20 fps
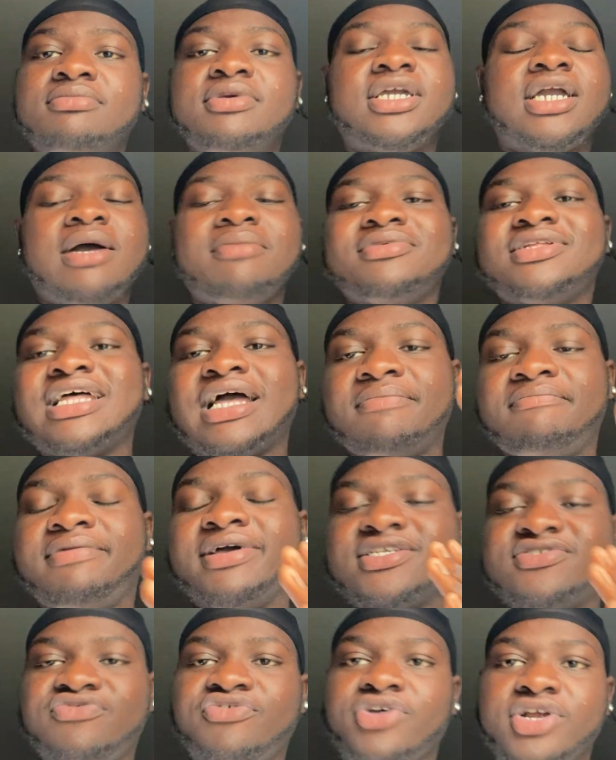becoming that
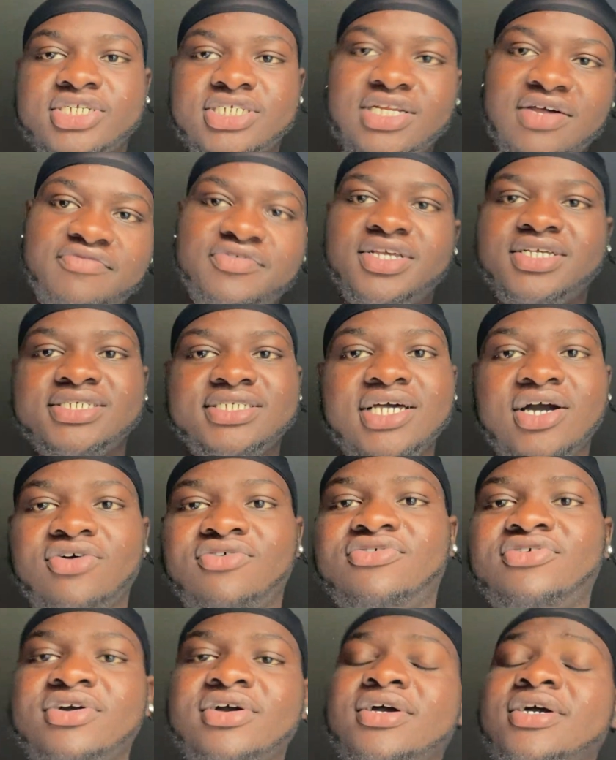best version of
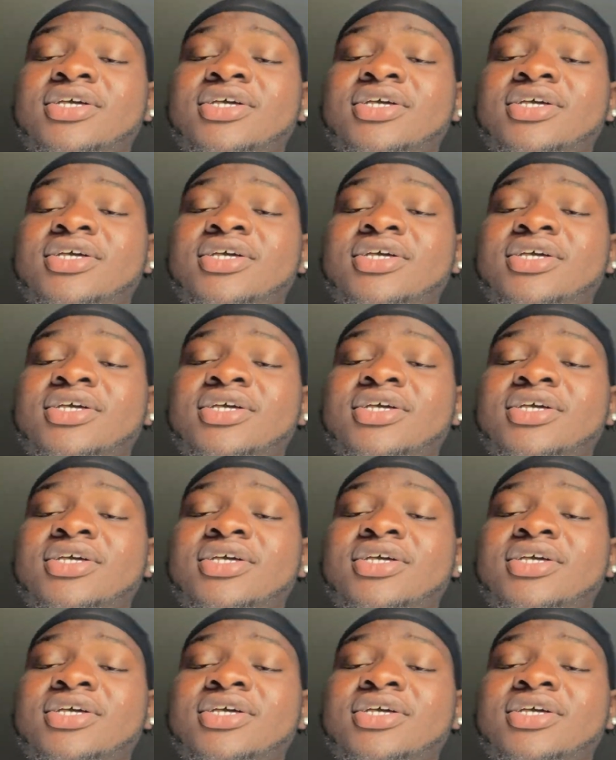yourself.